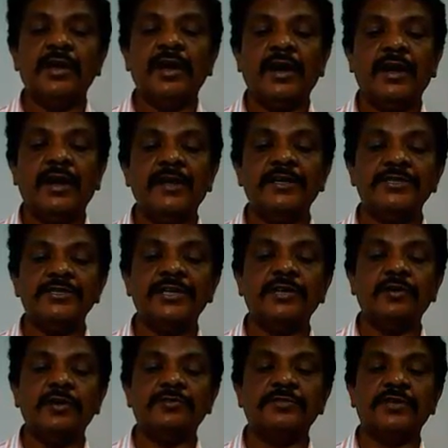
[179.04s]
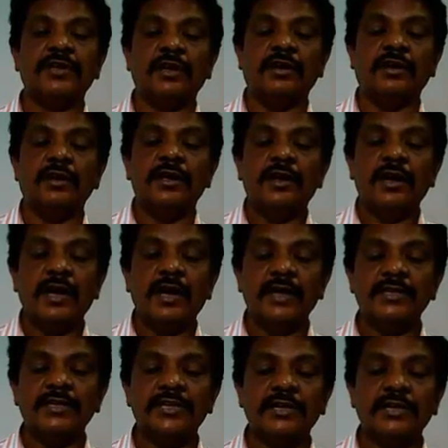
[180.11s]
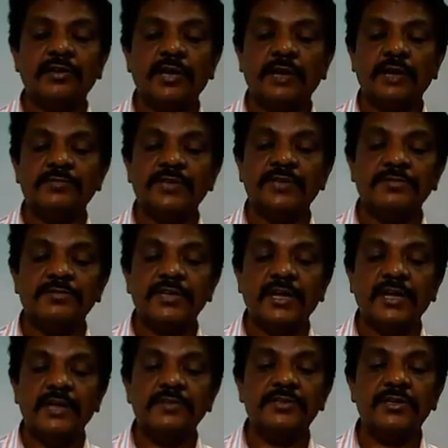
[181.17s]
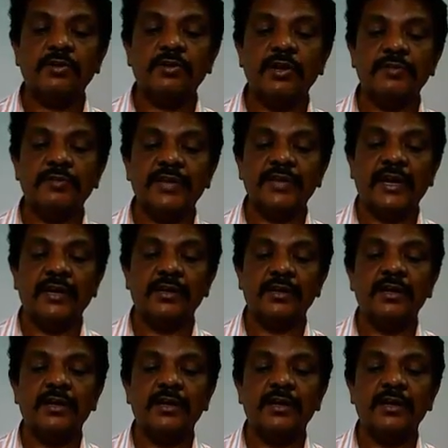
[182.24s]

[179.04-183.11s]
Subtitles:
Einstein coefficient, absorption Einstein coefficient